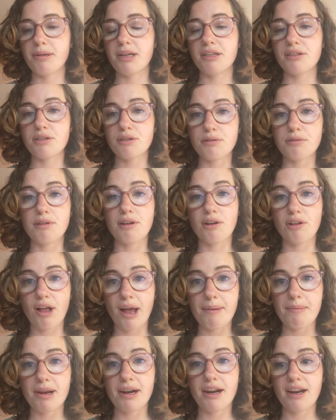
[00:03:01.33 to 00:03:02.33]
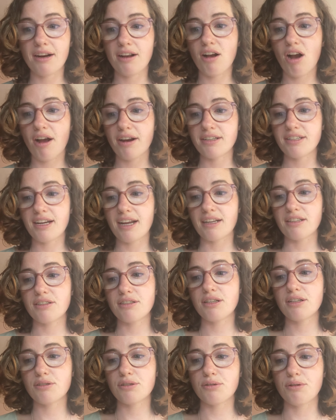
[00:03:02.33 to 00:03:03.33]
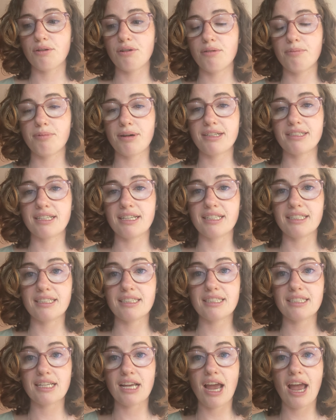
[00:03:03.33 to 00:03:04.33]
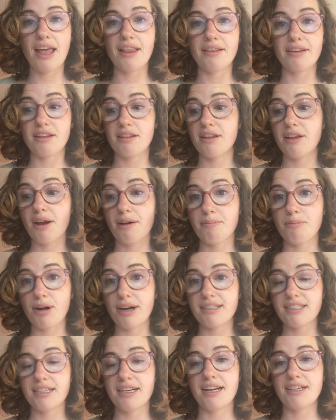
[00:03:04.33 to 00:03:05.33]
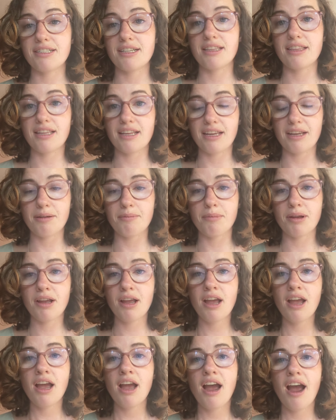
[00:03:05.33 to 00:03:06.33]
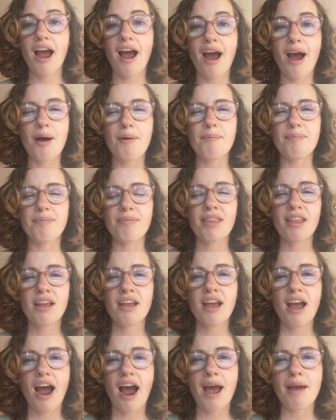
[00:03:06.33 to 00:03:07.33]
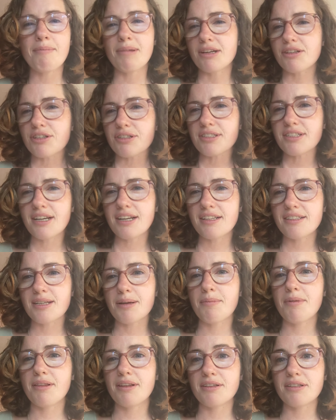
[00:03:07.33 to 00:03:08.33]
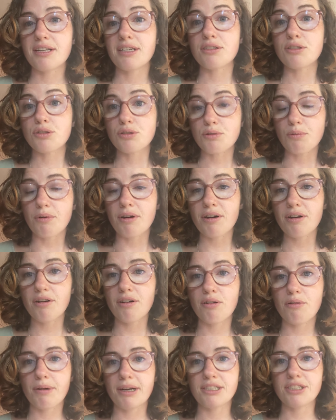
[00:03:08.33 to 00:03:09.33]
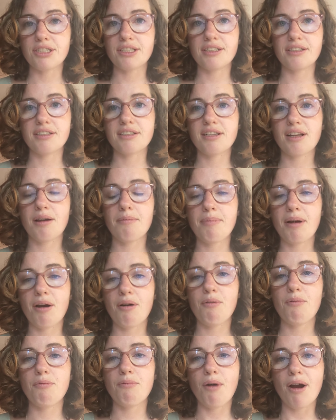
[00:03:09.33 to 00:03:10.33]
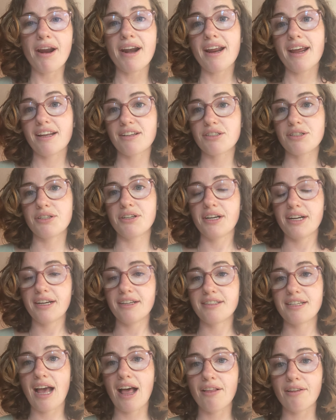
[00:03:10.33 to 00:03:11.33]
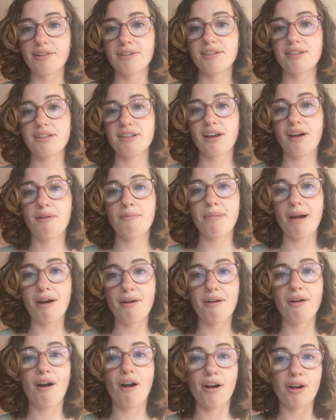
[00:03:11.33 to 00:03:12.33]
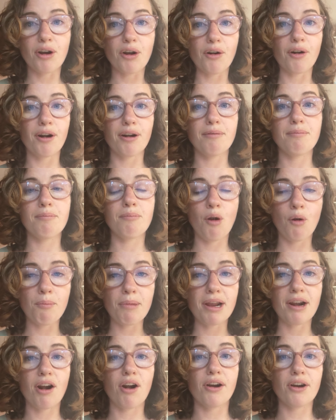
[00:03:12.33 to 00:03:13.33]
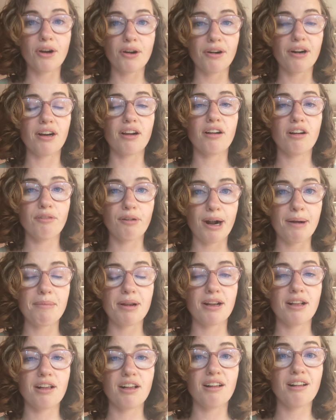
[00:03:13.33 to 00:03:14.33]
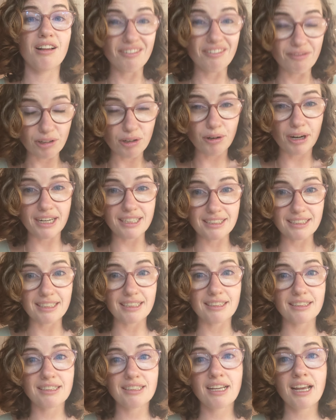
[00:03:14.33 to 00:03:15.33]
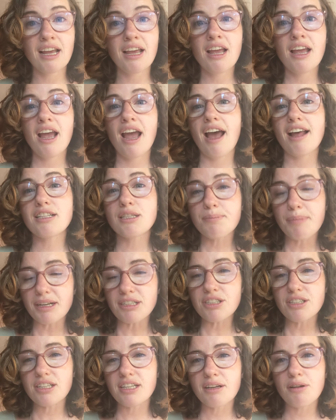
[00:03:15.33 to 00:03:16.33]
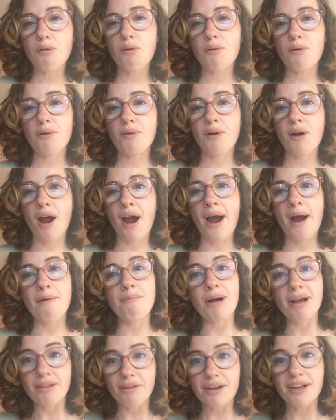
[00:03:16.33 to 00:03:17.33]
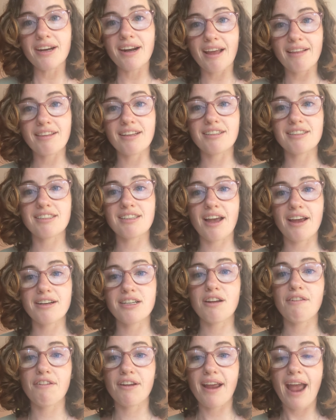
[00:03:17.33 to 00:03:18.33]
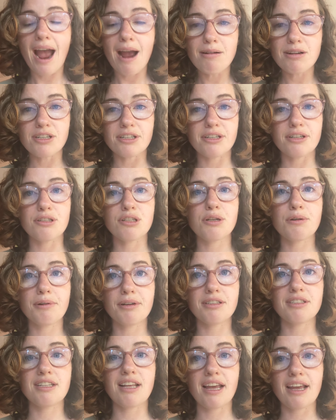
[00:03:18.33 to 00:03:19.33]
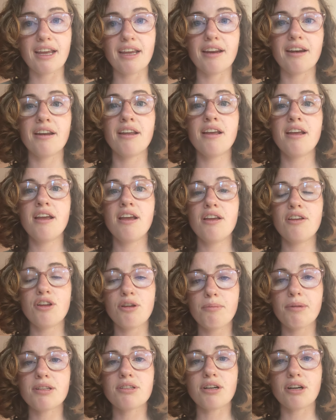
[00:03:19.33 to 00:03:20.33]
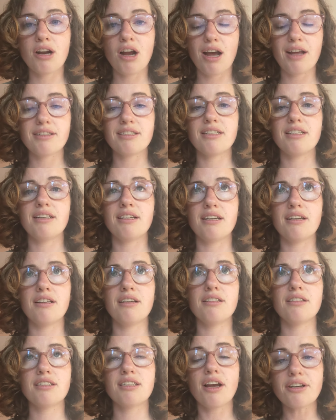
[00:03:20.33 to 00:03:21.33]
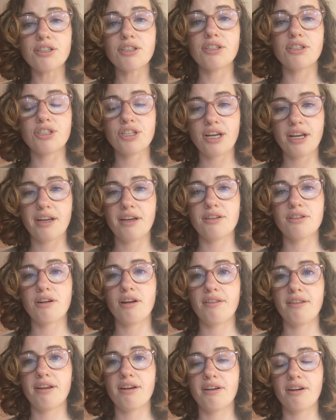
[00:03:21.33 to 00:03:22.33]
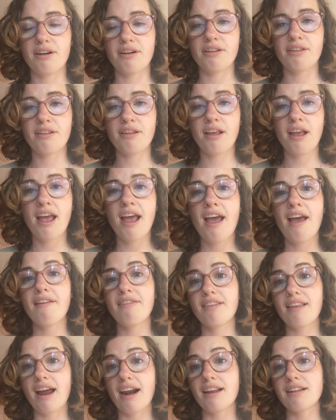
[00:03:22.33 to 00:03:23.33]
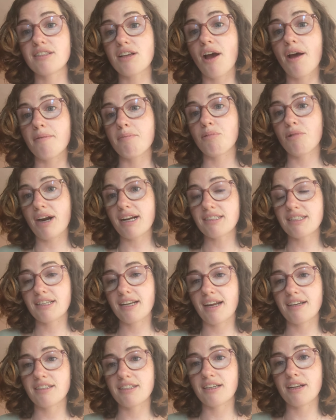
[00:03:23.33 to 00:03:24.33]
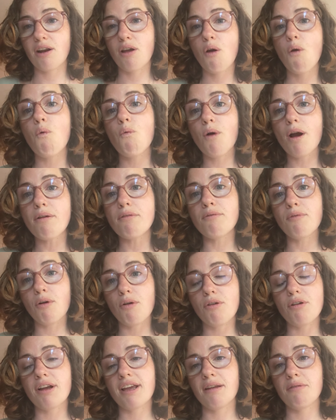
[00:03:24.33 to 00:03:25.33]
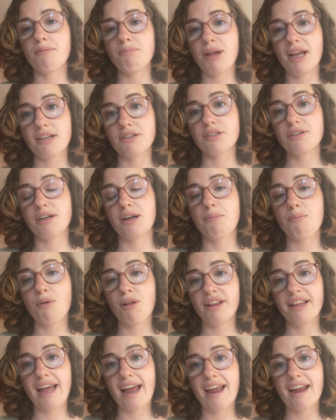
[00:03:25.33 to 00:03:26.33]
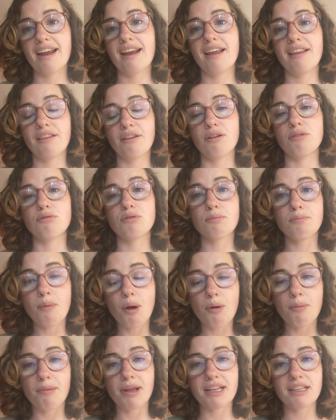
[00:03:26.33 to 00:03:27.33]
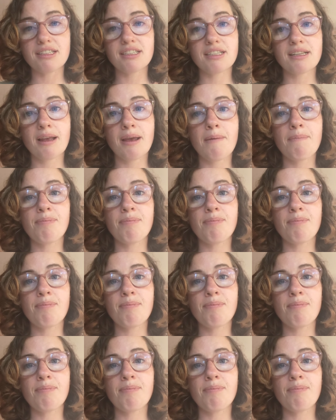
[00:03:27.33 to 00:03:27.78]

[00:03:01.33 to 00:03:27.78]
me to the climate in context, historical precedents, and the unprecedented theme. I'm interested in some of these historical questions about what history can tell us about our current moment, our current climate crisis, especially by looking at these scientific actors who are saying humans are causing such a change on the earth that it's unprecedented. What role can history play in those moments?